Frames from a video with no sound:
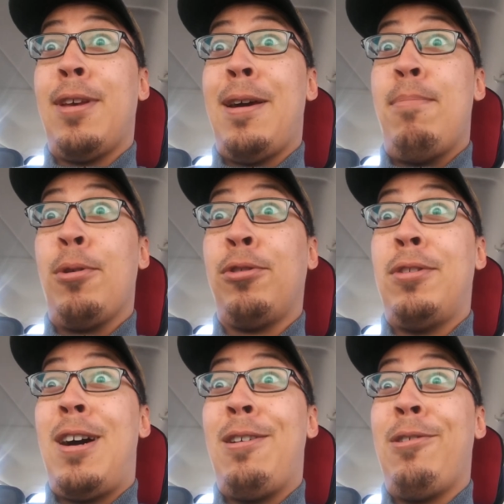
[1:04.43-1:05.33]

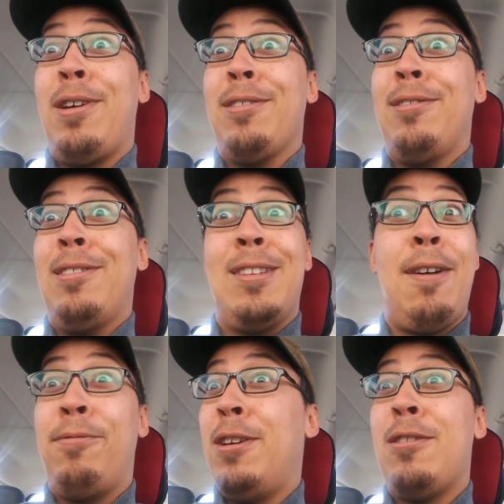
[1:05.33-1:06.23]
Bolsonaro is
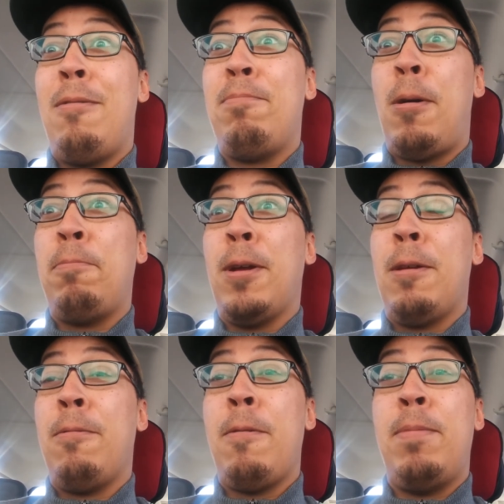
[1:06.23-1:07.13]
definitely not
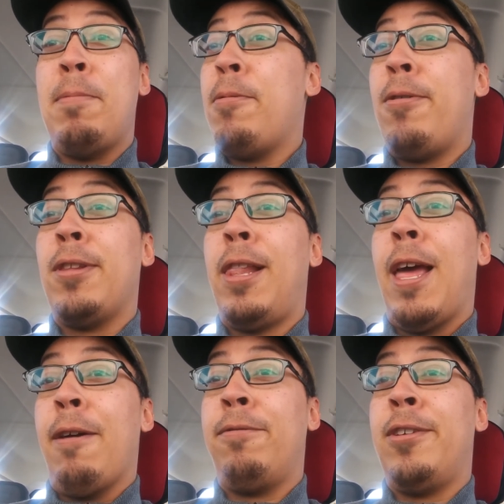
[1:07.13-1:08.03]
popular with people on the
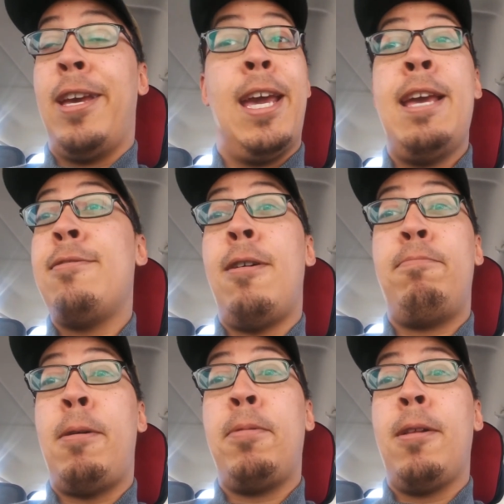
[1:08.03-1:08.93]
left. He's not
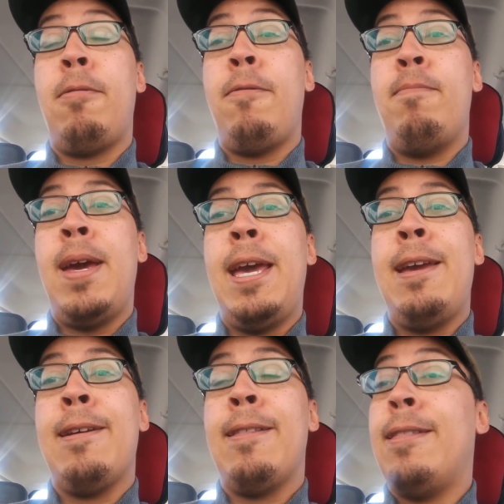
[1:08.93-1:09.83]
popular with
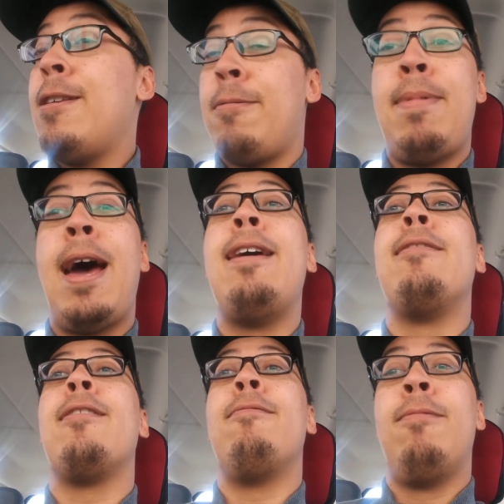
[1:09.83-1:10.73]
me. This man
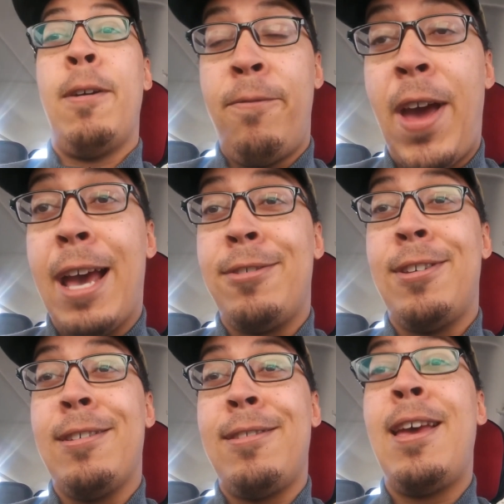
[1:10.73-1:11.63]
is a
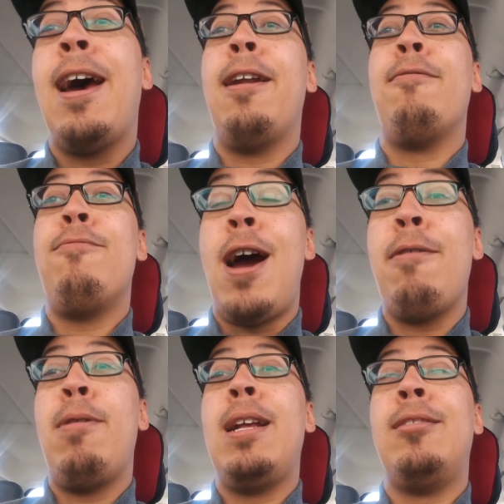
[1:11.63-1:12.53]
fascist and a
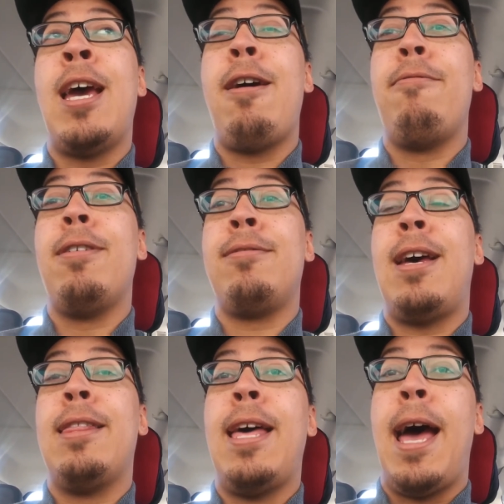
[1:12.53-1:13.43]
right-wing terrorist
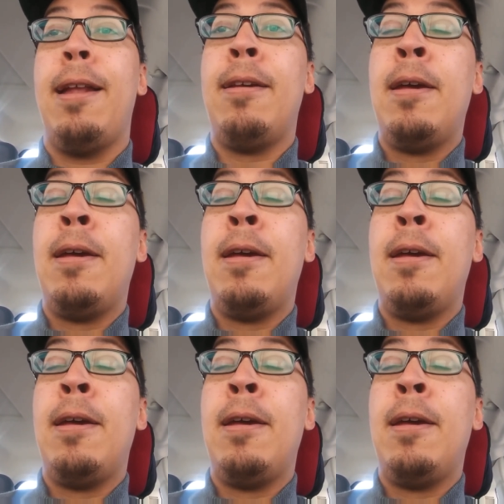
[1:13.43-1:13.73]
at that.